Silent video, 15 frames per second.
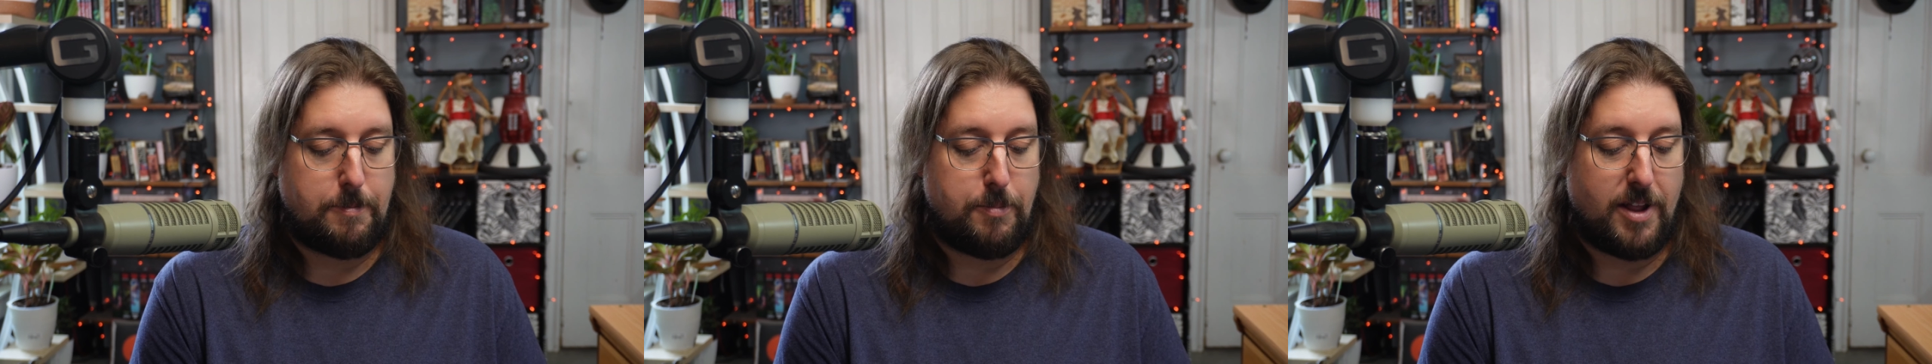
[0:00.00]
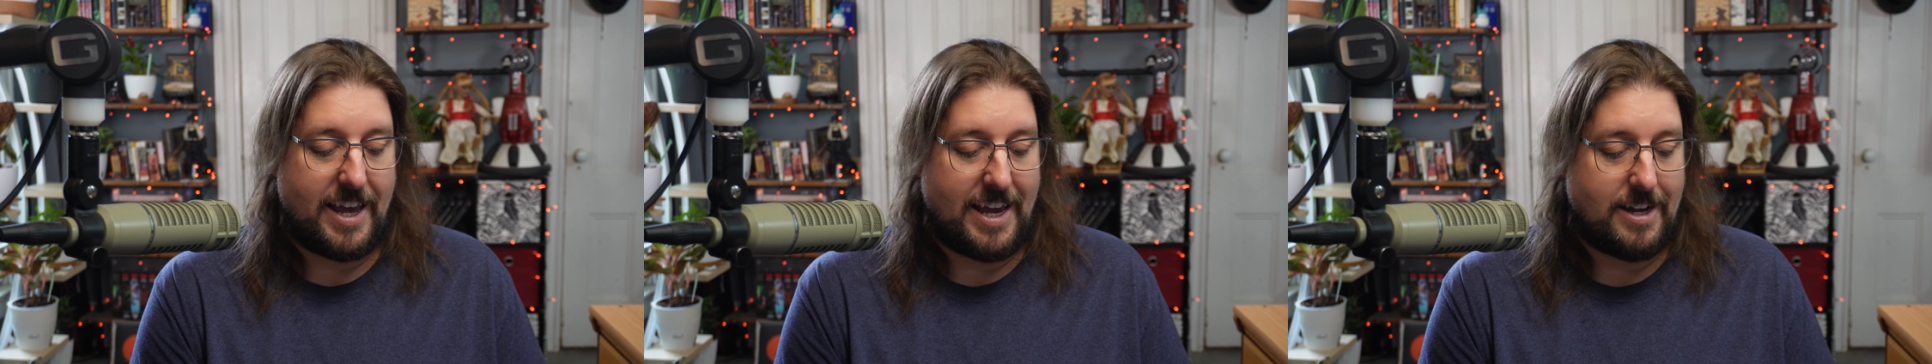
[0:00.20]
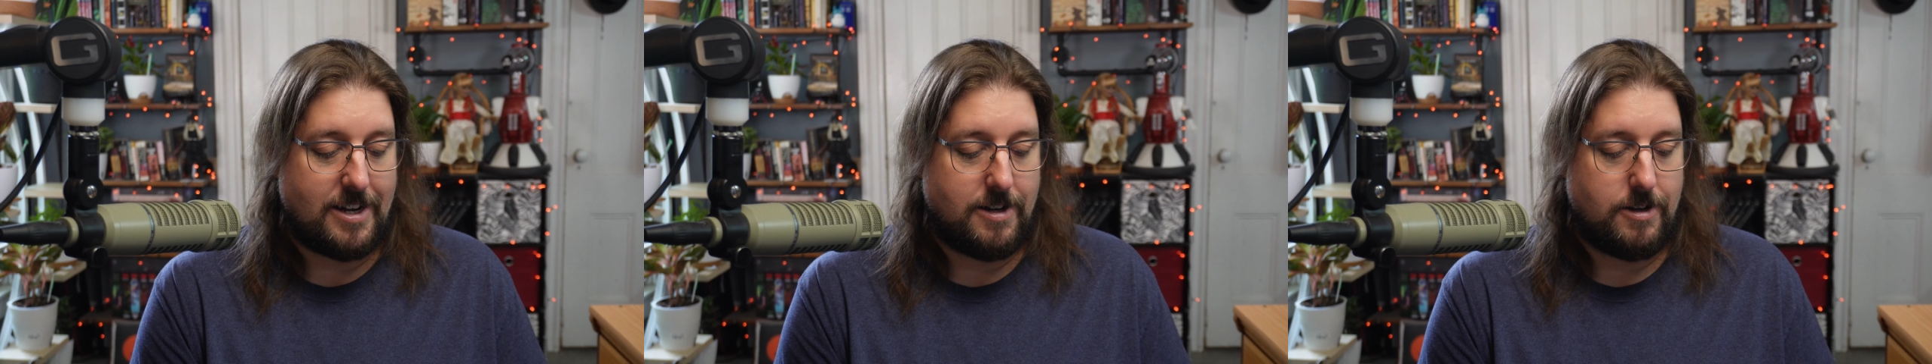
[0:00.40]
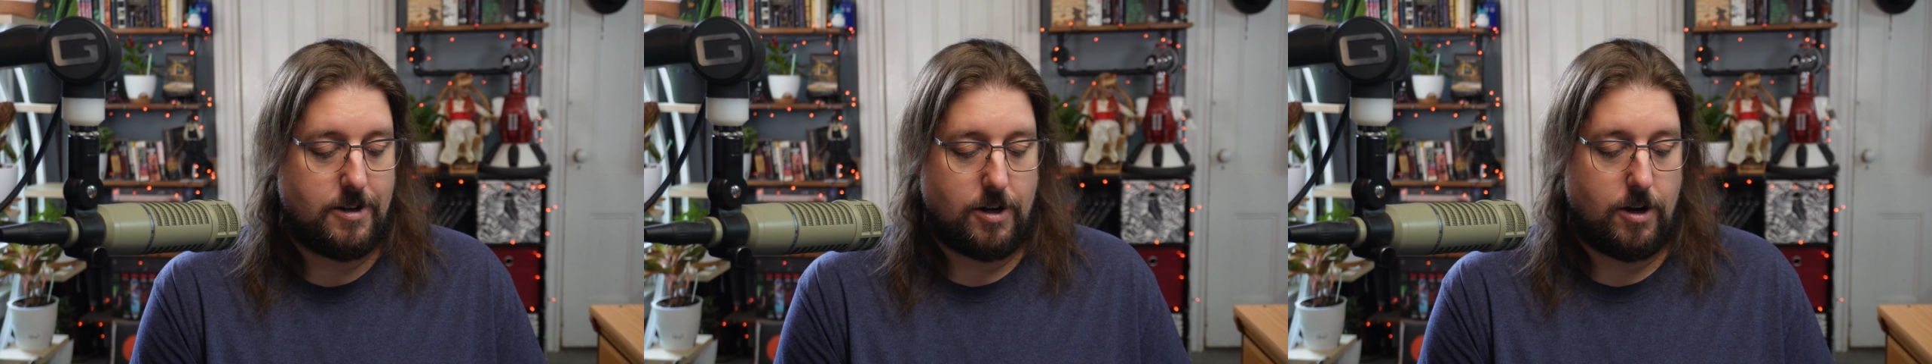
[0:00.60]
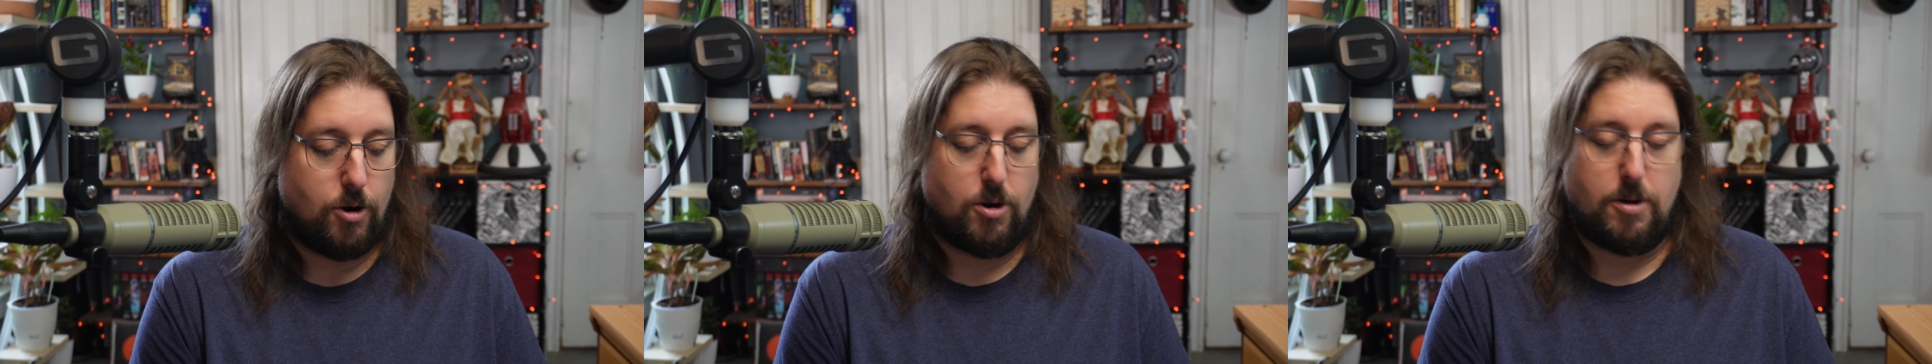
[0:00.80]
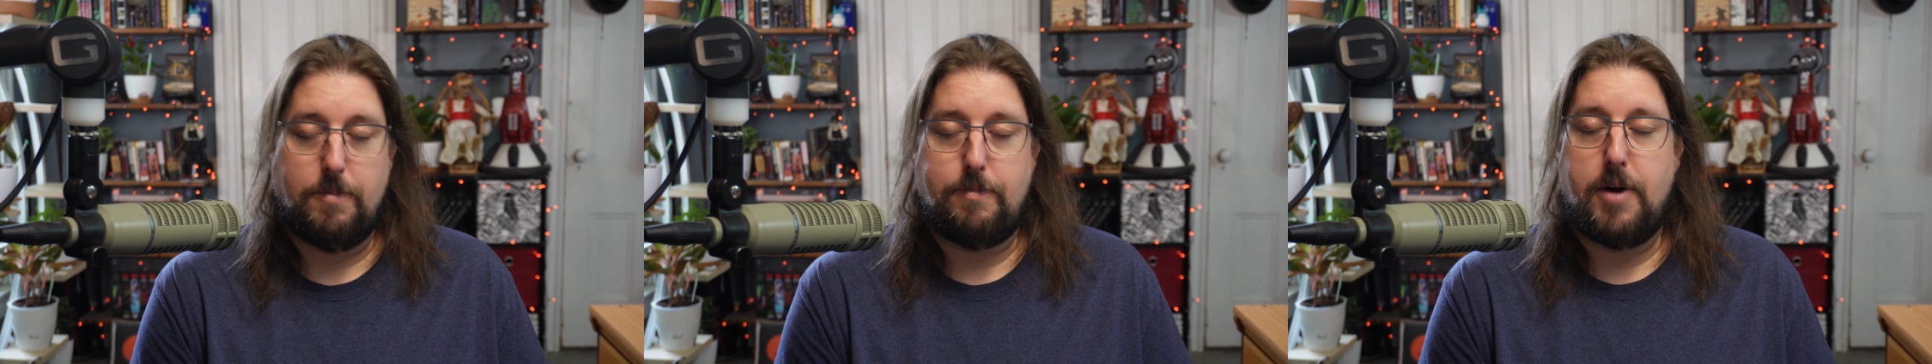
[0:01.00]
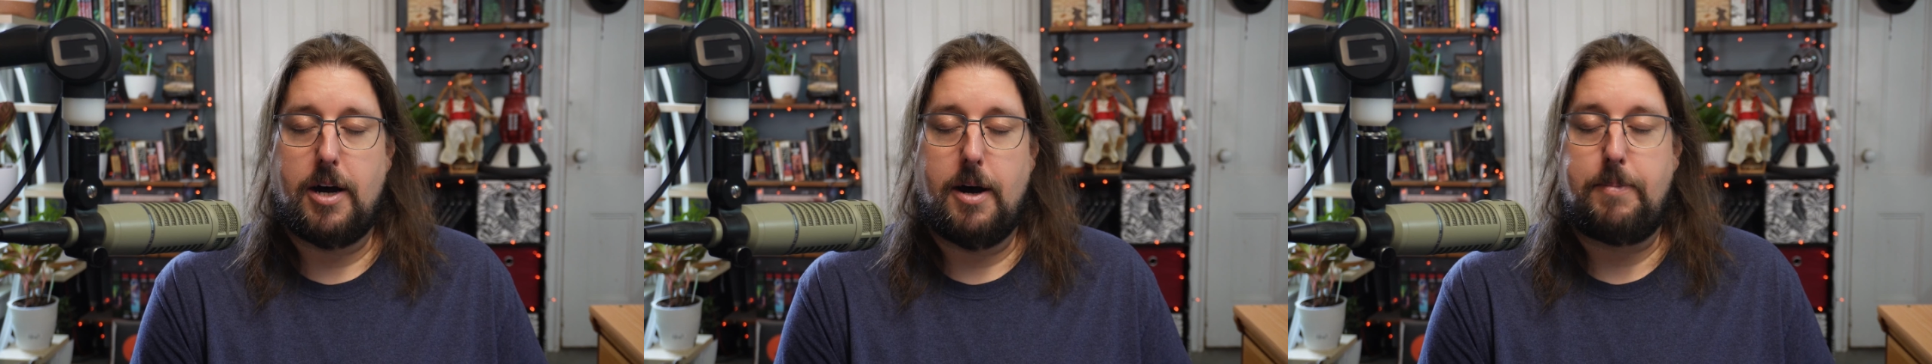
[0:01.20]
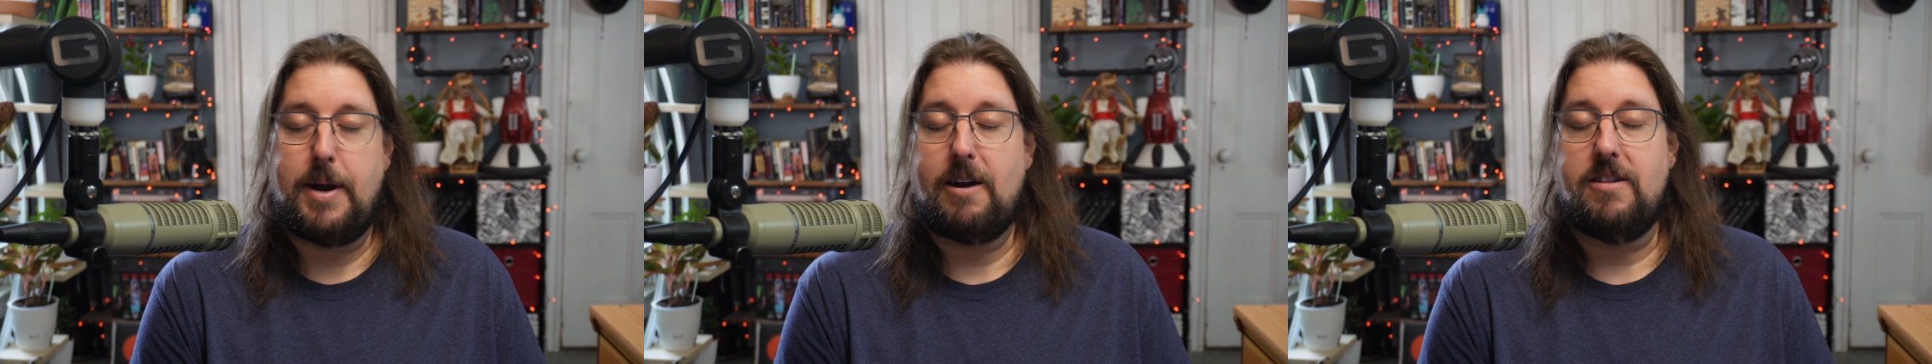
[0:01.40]
planned or
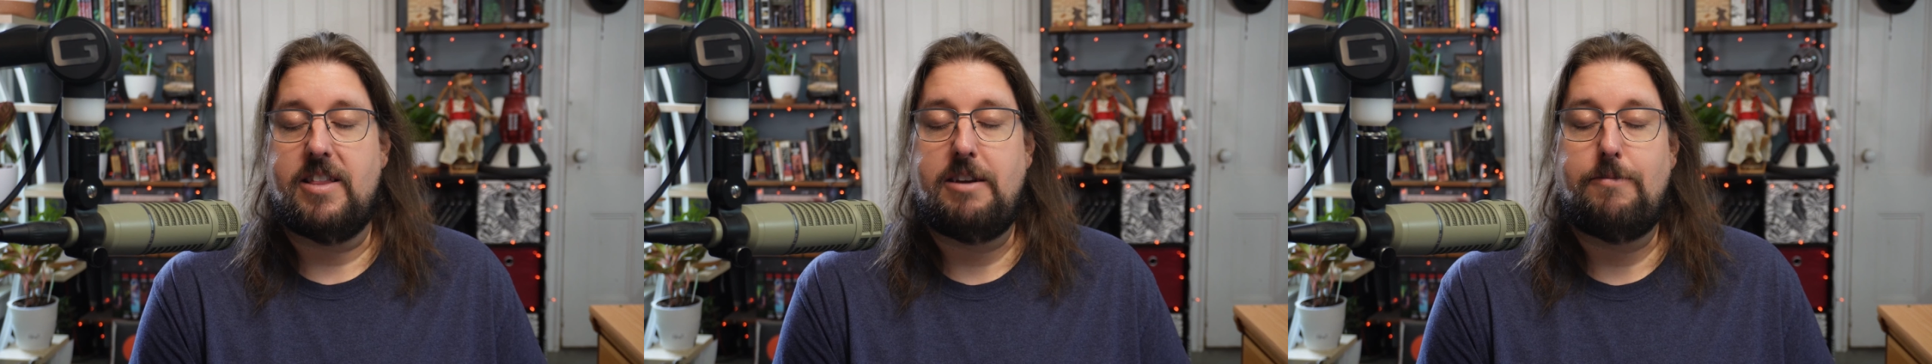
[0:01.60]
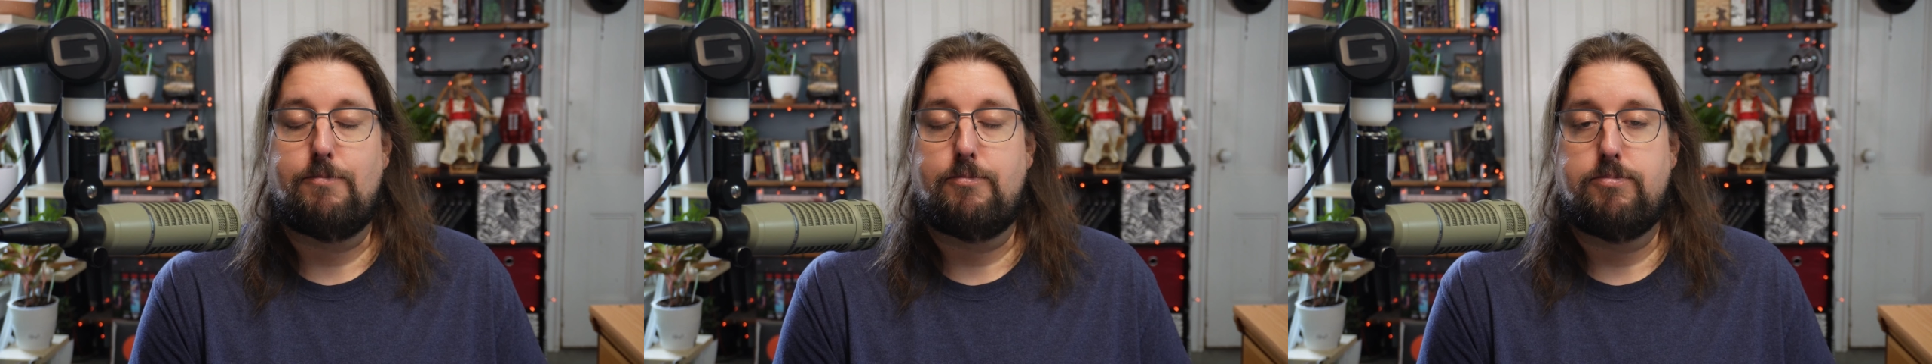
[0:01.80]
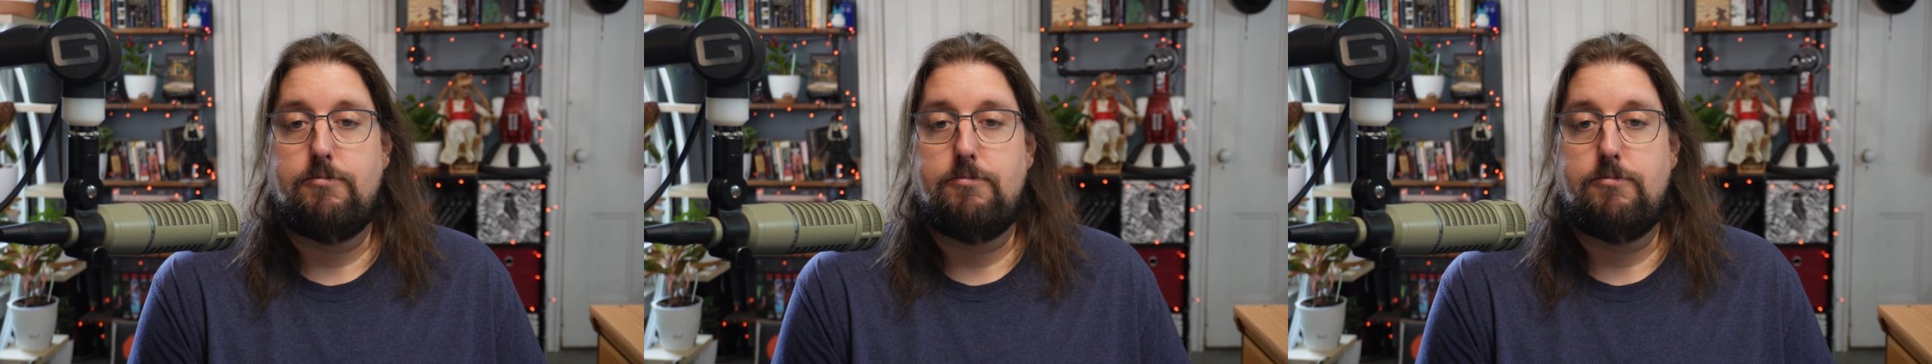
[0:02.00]
apparently